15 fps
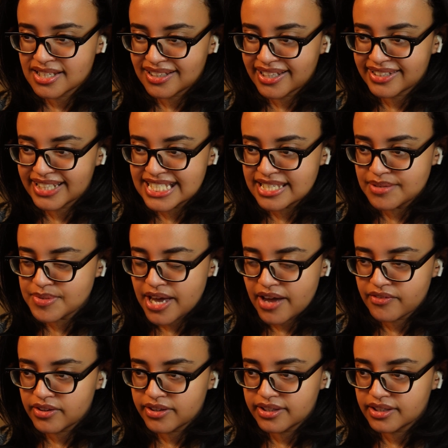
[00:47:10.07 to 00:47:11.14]
Like they seem to
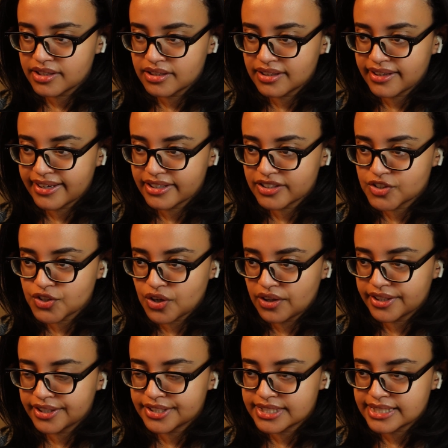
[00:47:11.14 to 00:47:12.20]
having like a
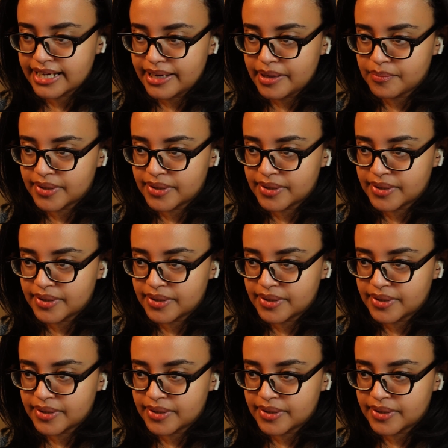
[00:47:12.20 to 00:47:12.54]
jolly good time.